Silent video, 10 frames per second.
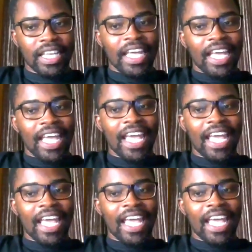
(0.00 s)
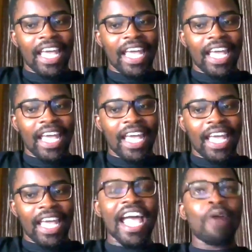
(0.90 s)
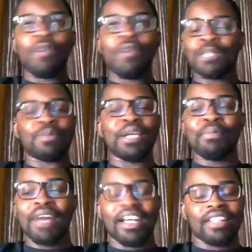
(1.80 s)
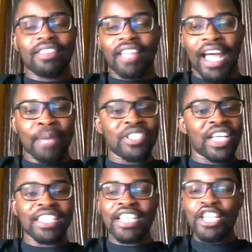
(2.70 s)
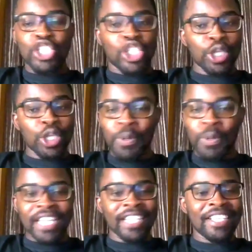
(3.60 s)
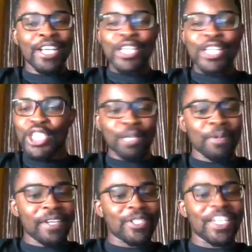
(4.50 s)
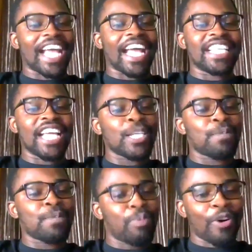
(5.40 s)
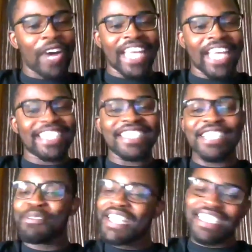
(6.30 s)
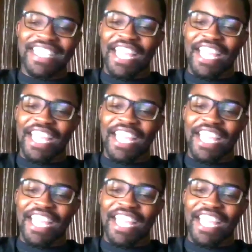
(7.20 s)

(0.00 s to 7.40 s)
And every day I was spending my time just cheering so that I can just pour, and the teachers would just see that,